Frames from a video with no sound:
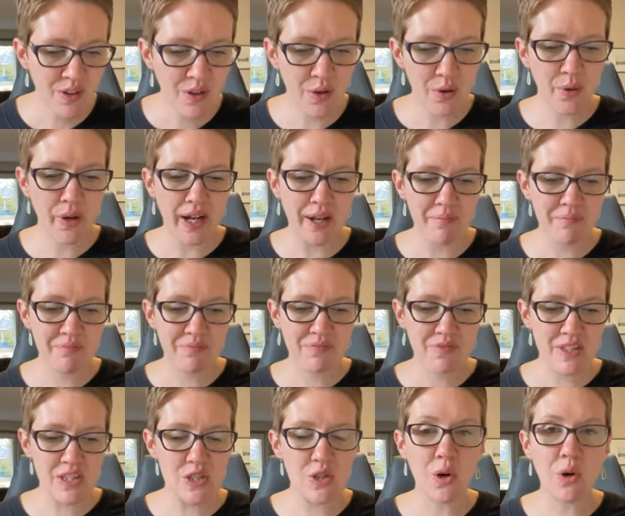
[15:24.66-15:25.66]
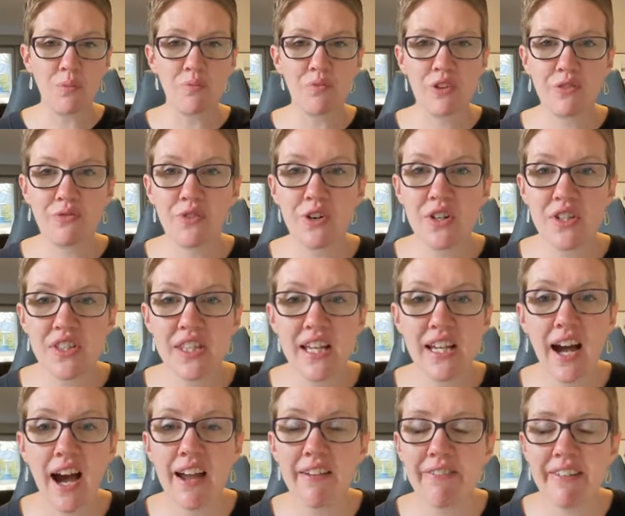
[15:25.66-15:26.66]
Okay, so the first
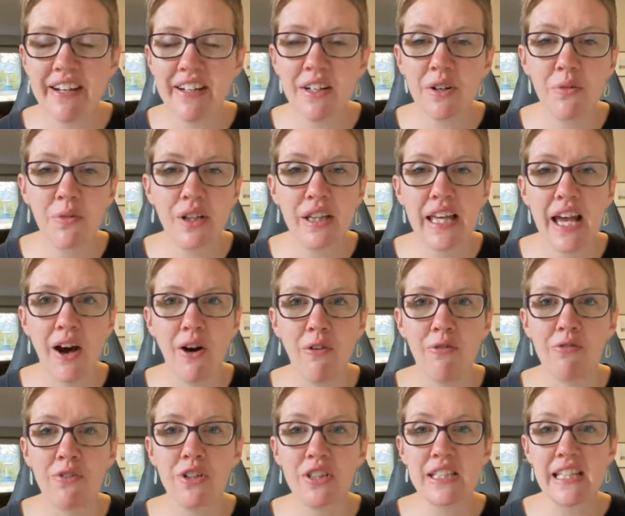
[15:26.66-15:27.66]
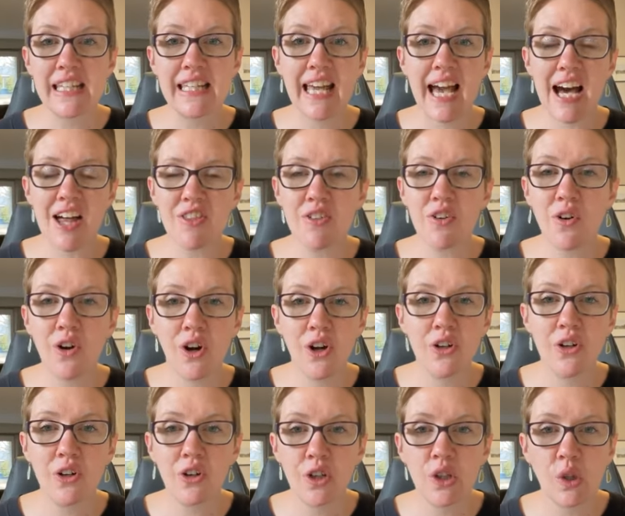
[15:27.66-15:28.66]
thing, I find it really helpful to gather
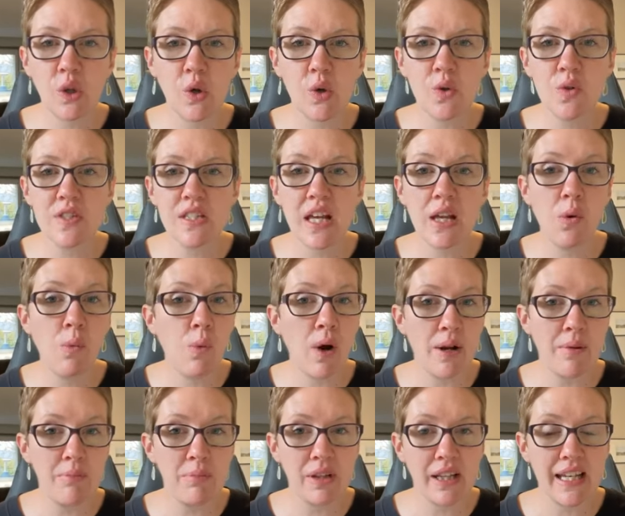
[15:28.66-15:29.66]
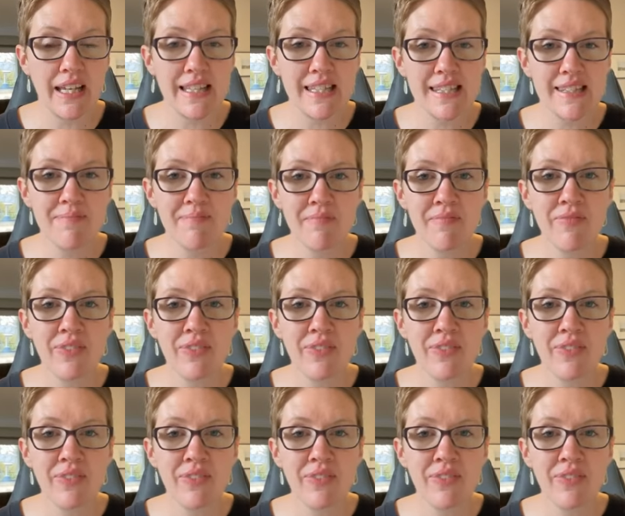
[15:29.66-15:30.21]
all your clothes in one place.